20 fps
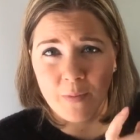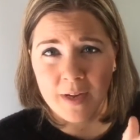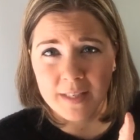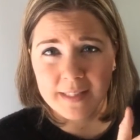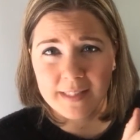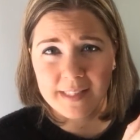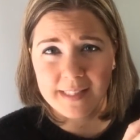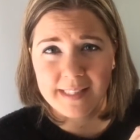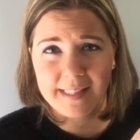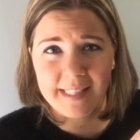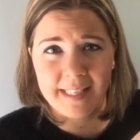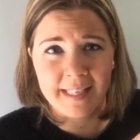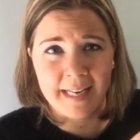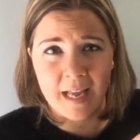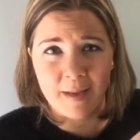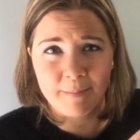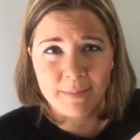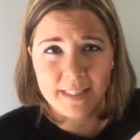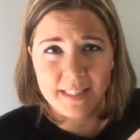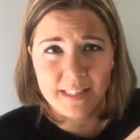wants to see an
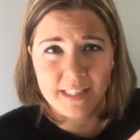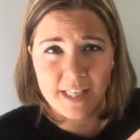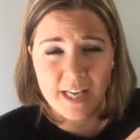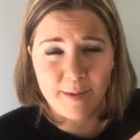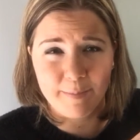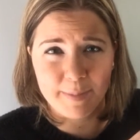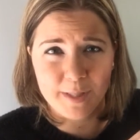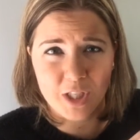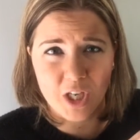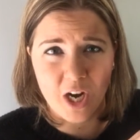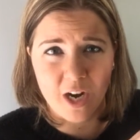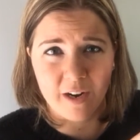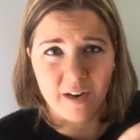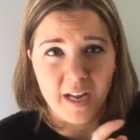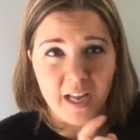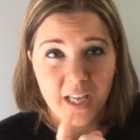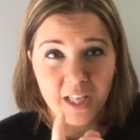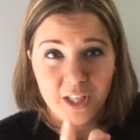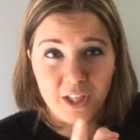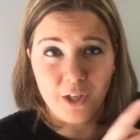empty tip jar.
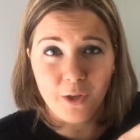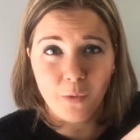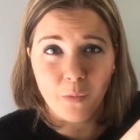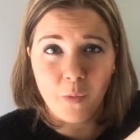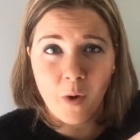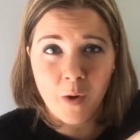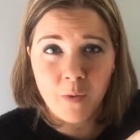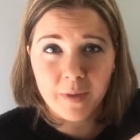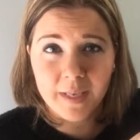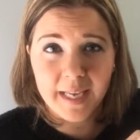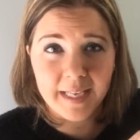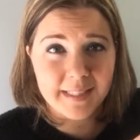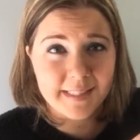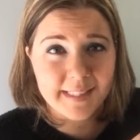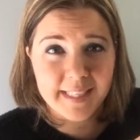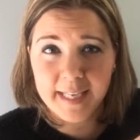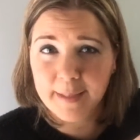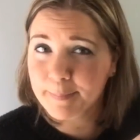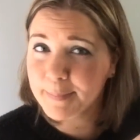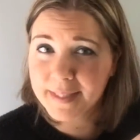You won't get
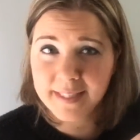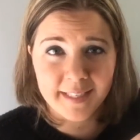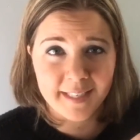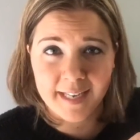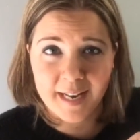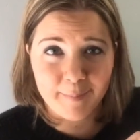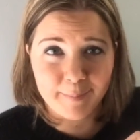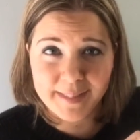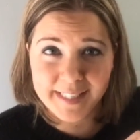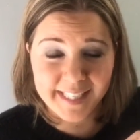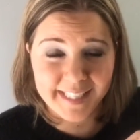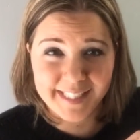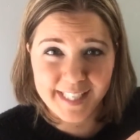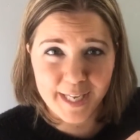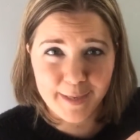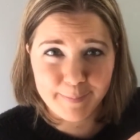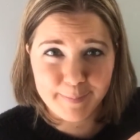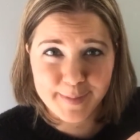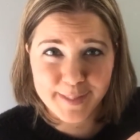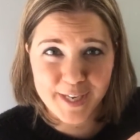tips in an empty
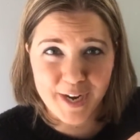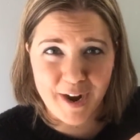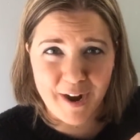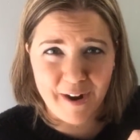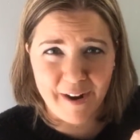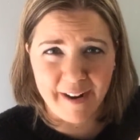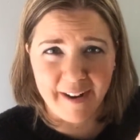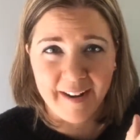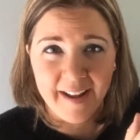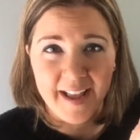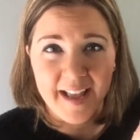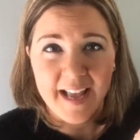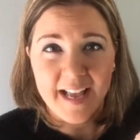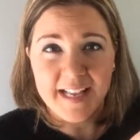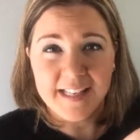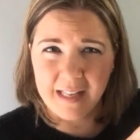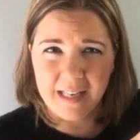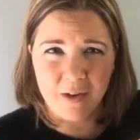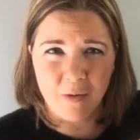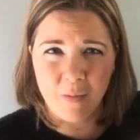tip jar.
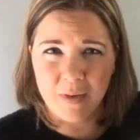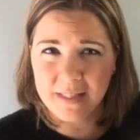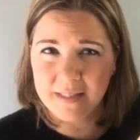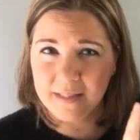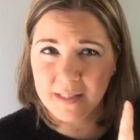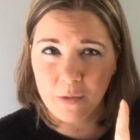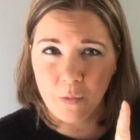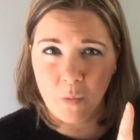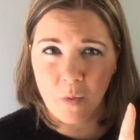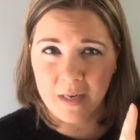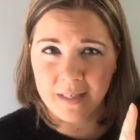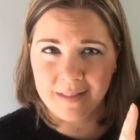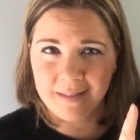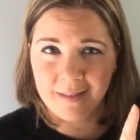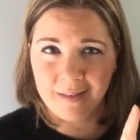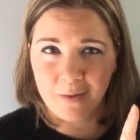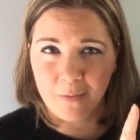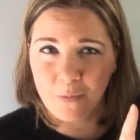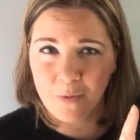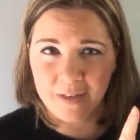They don't want to see
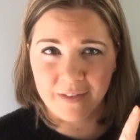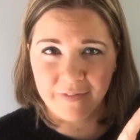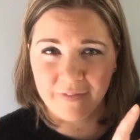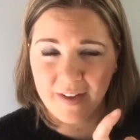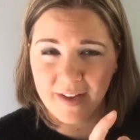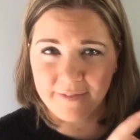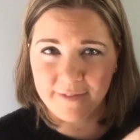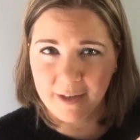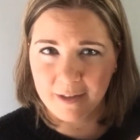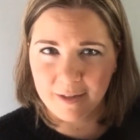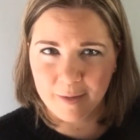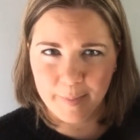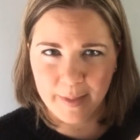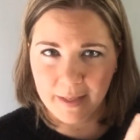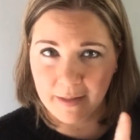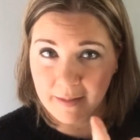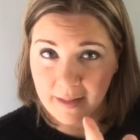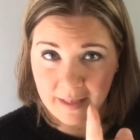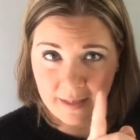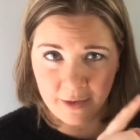one $5
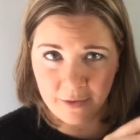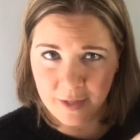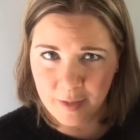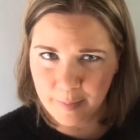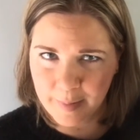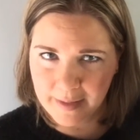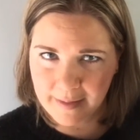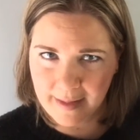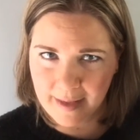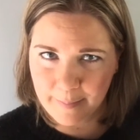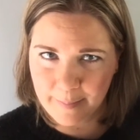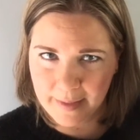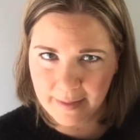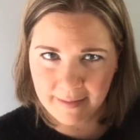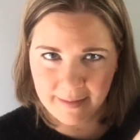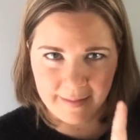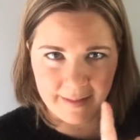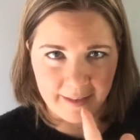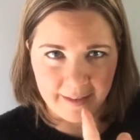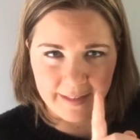bill. They know you put that bill
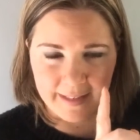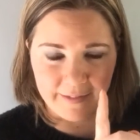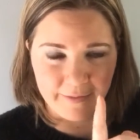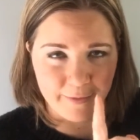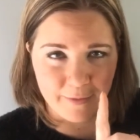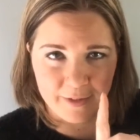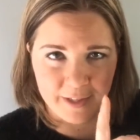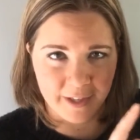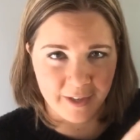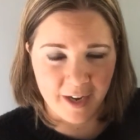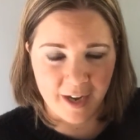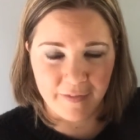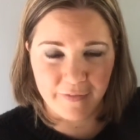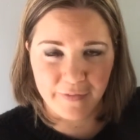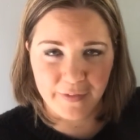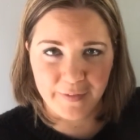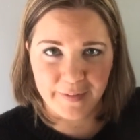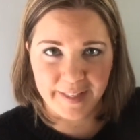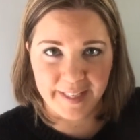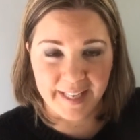in there. You're not
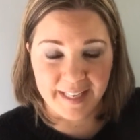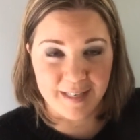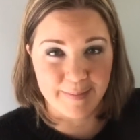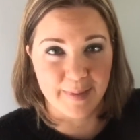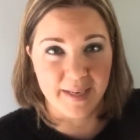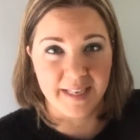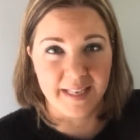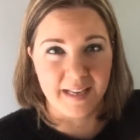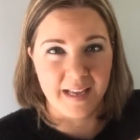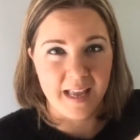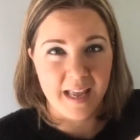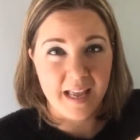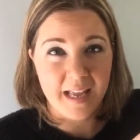fooling anybody.